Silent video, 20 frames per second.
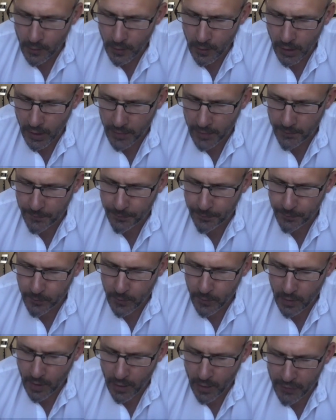
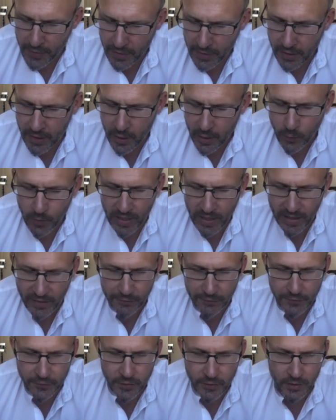I think here we
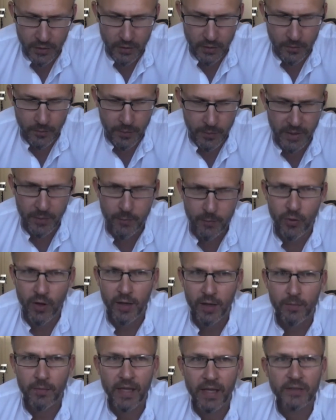have to be
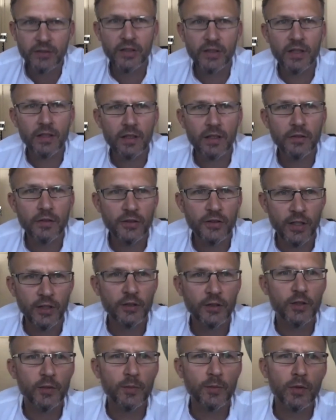pragmatic and
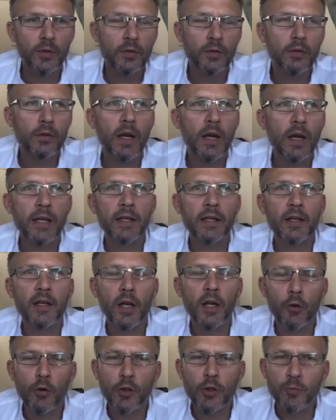sensible and
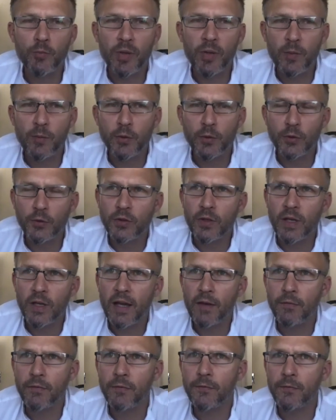encourage people to
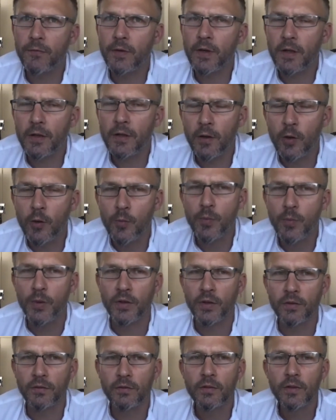have an
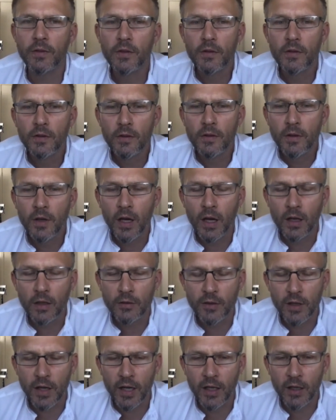open
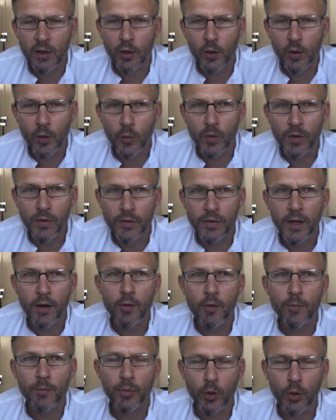dialogue with
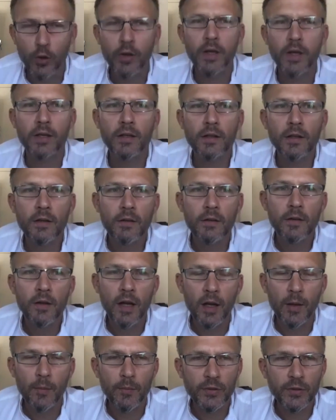their employer,
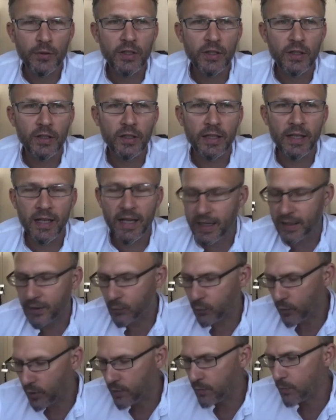particularly
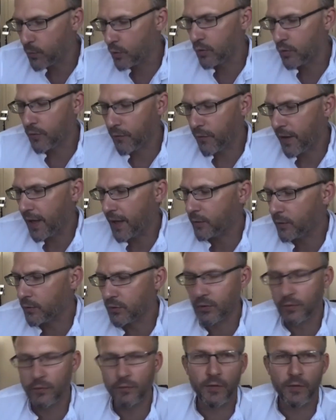as we move
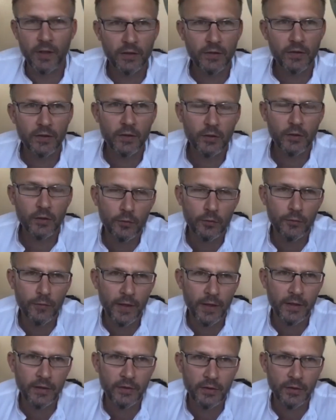out of these initial
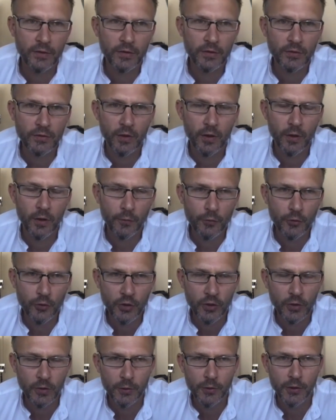phases of
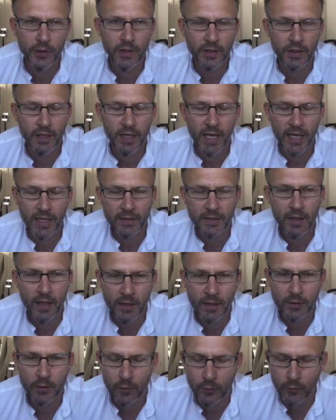shielding
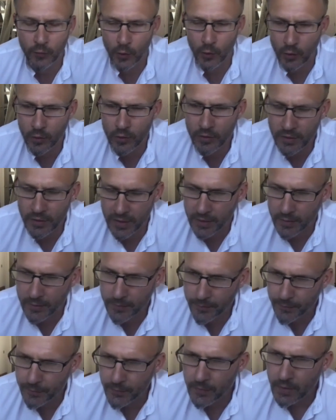and of
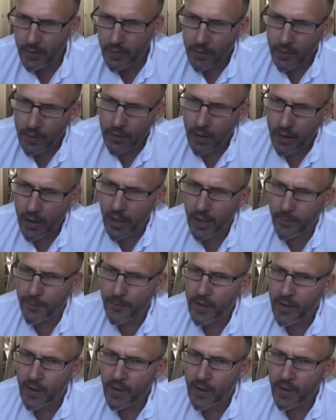lockdown.